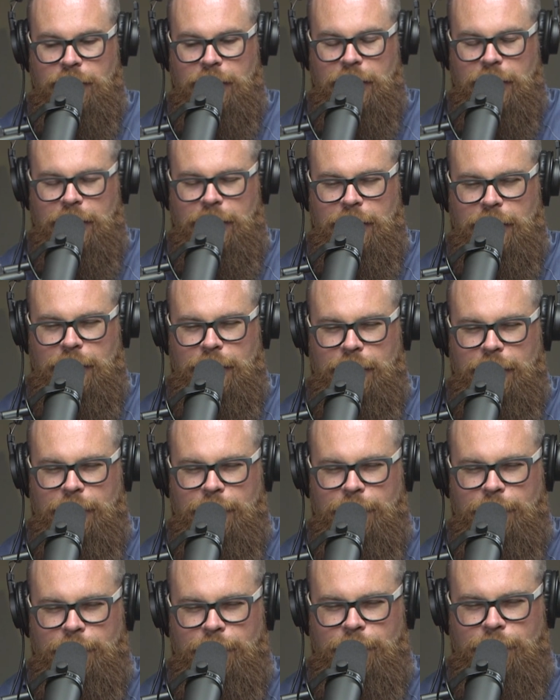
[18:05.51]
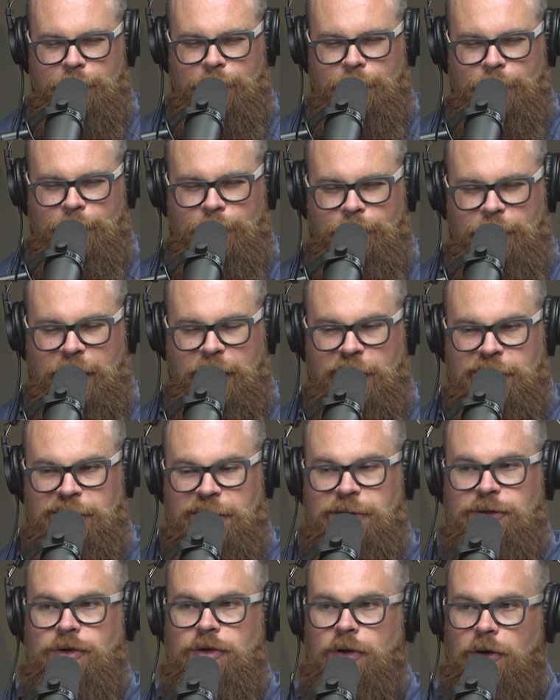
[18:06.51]
Because
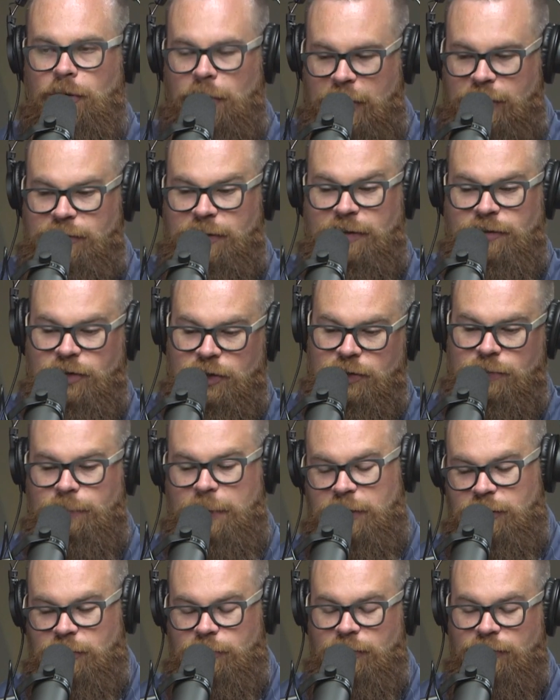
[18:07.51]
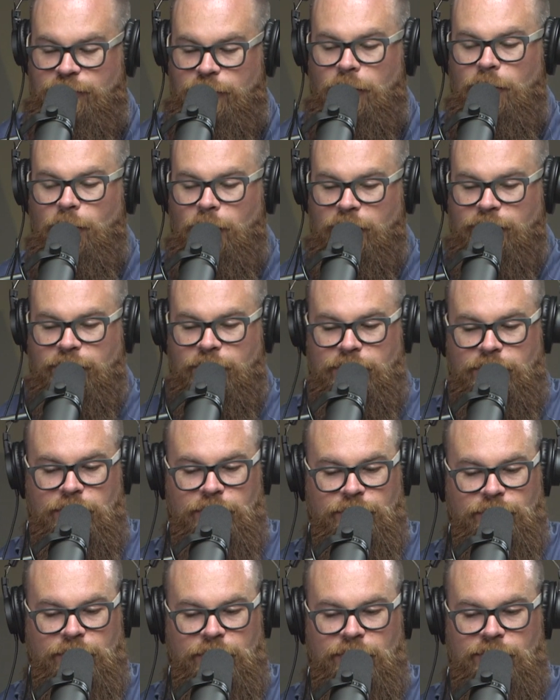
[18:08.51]
as you know, as I just mentioned before, one of our
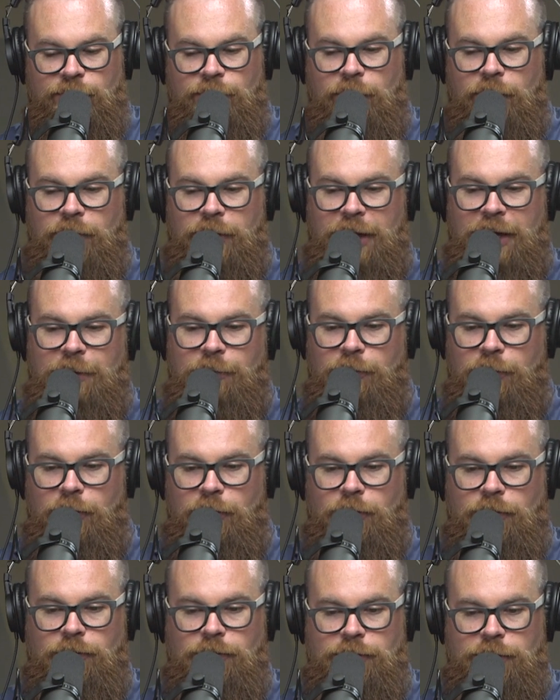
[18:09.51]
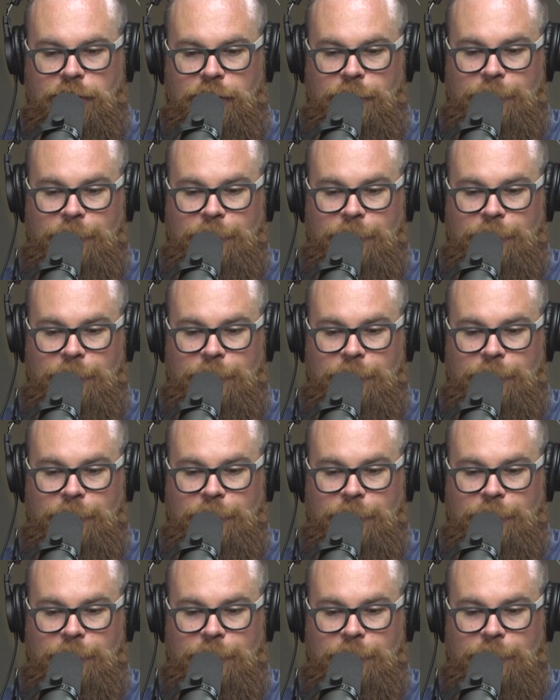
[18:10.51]
dear friends, Paul Gabriel, who's